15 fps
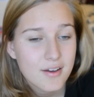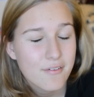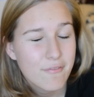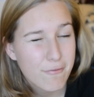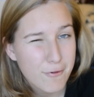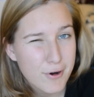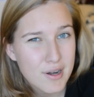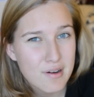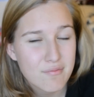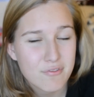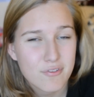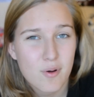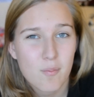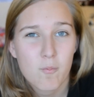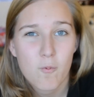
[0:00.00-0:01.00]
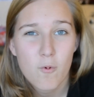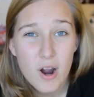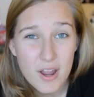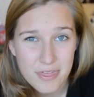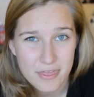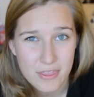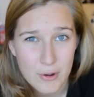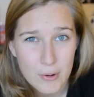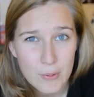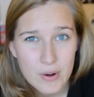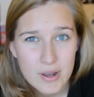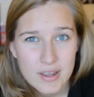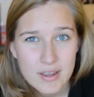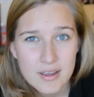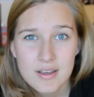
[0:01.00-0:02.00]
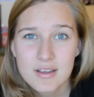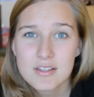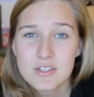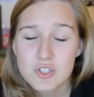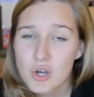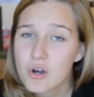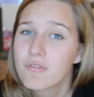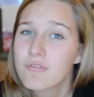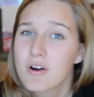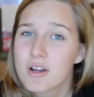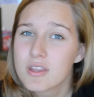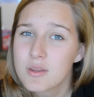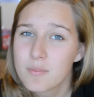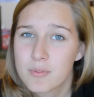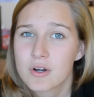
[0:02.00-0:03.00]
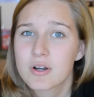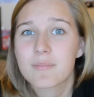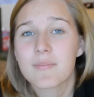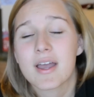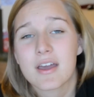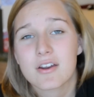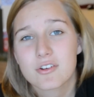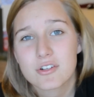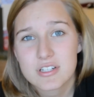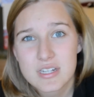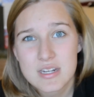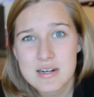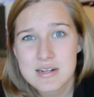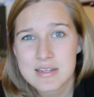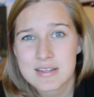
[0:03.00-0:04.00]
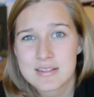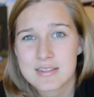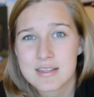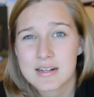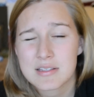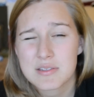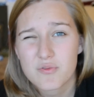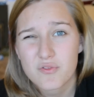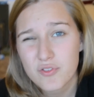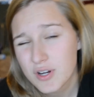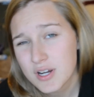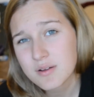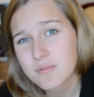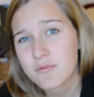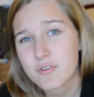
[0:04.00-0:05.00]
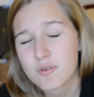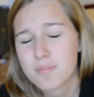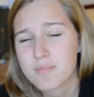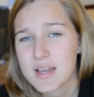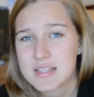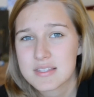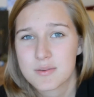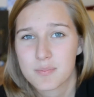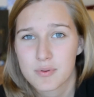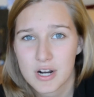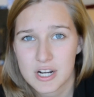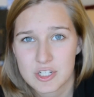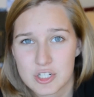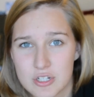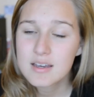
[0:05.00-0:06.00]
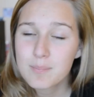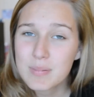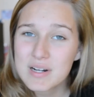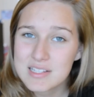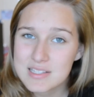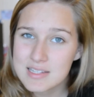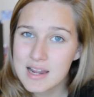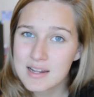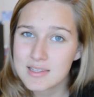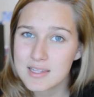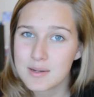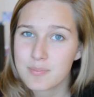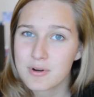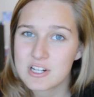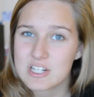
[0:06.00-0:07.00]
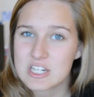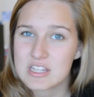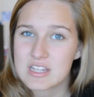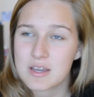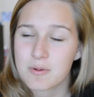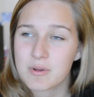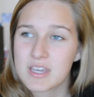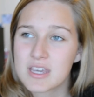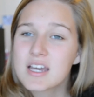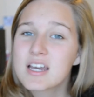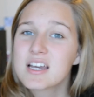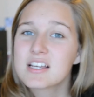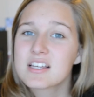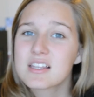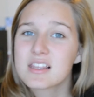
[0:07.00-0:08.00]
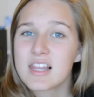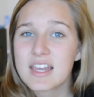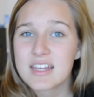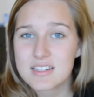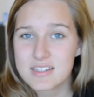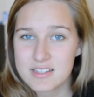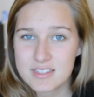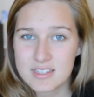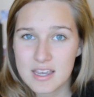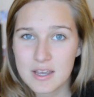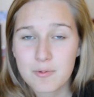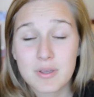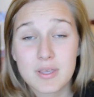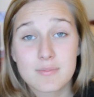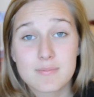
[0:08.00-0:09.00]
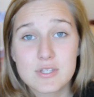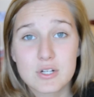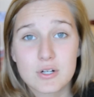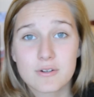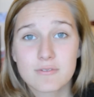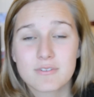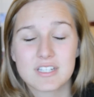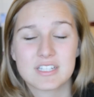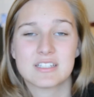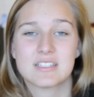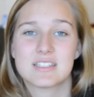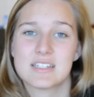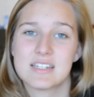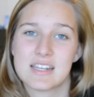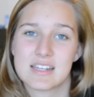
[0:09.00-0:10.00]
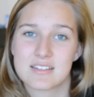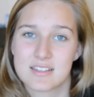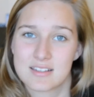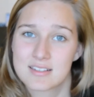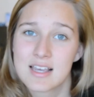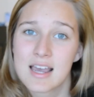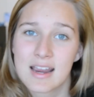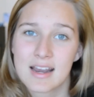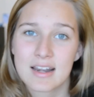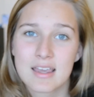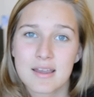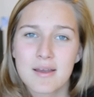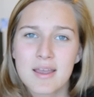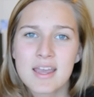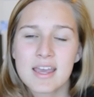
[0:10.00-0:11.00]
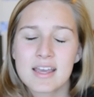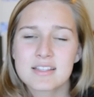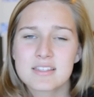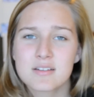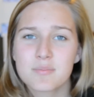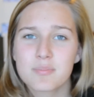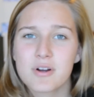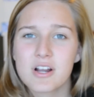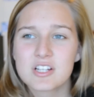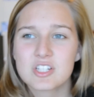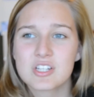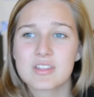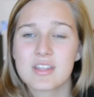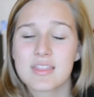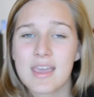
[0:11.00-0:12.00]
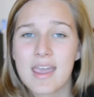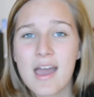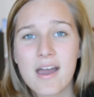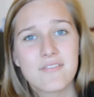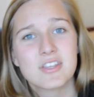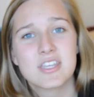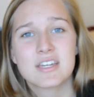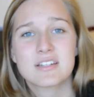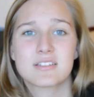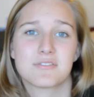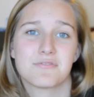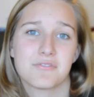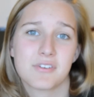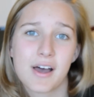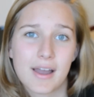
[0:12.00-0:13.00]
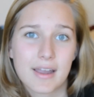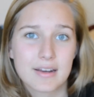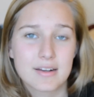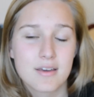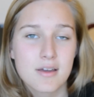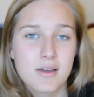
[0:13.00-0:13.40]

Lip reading: Freedom from what, though? So far in the book, my understanding is that it's freedom from men's oppression, but it's not the oppression that we like to say we observe in today's society. It's an oppression that they haven't yet defined,